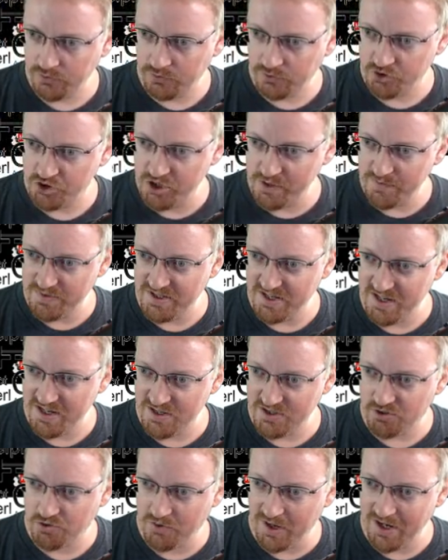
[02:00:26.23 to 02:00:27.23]
Jim
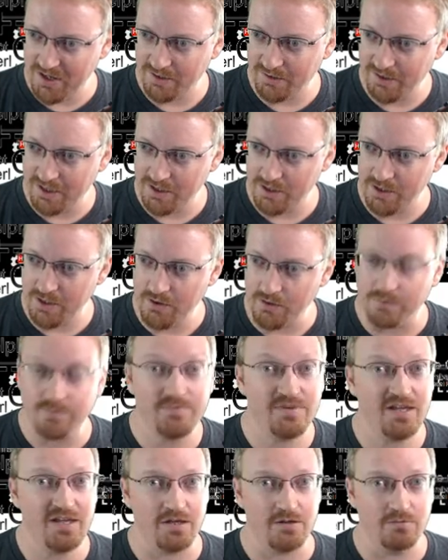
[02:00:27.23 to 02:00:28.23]
says, great, let you know.
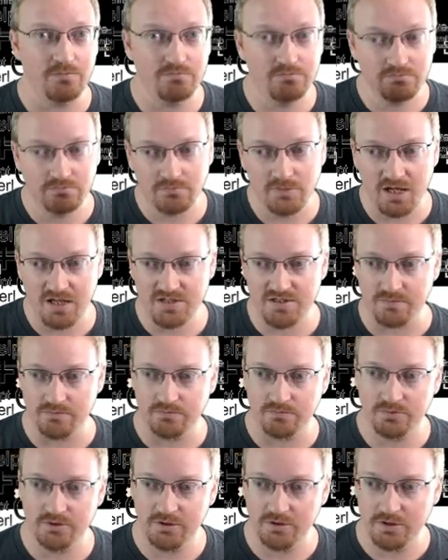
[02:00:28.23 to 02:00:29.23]
Thank you.
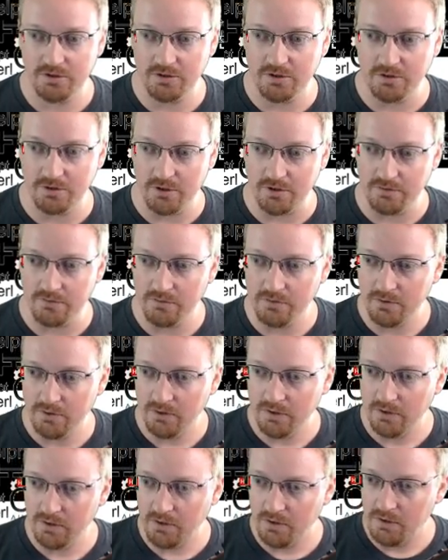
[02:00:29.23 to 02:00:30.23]
Awesome. Good.
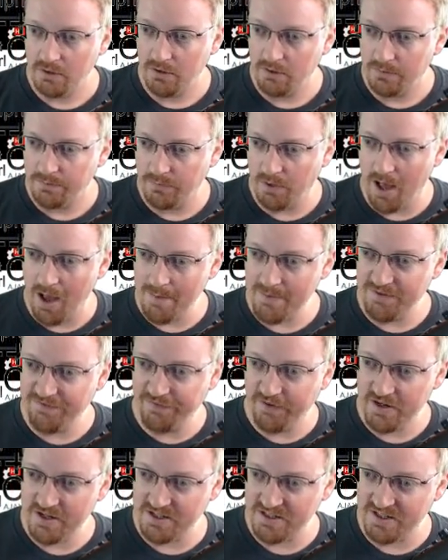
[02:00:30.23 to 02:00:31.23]
Mohammed
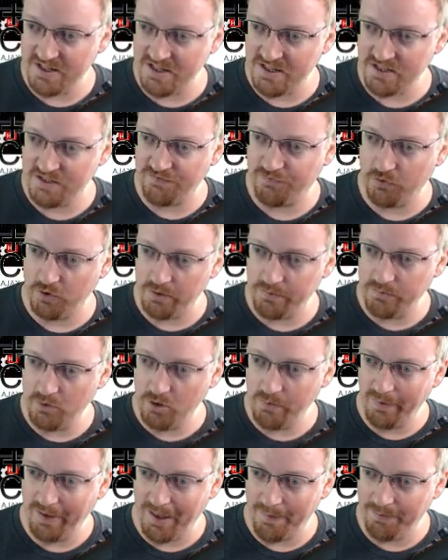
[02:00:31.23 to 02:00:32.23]
Ferret says, for the
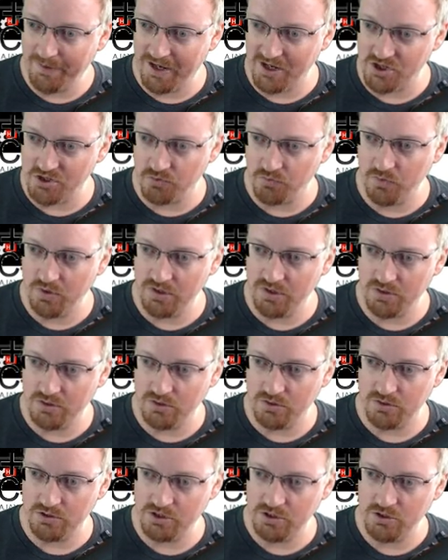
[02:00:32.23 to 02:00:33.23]
mobile application, what
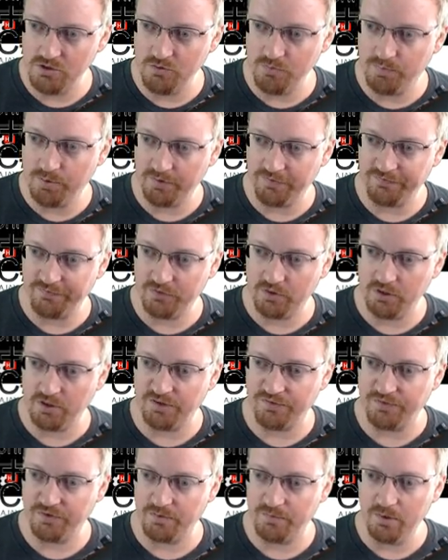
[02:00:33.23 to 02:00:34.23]
do you
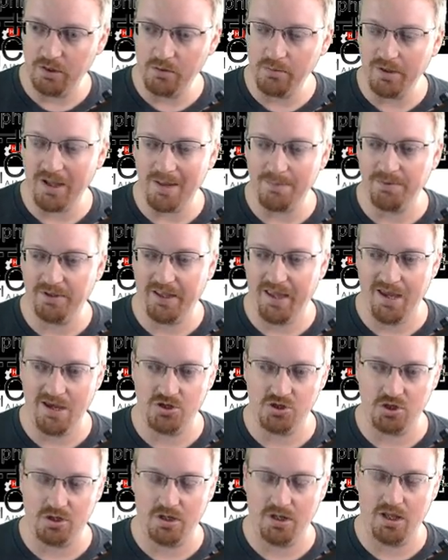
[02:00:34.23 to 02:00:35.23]
prefer? For the mobile
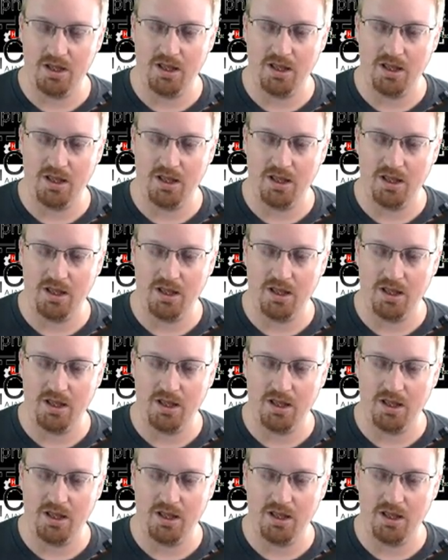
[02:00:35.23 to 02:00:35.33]
application,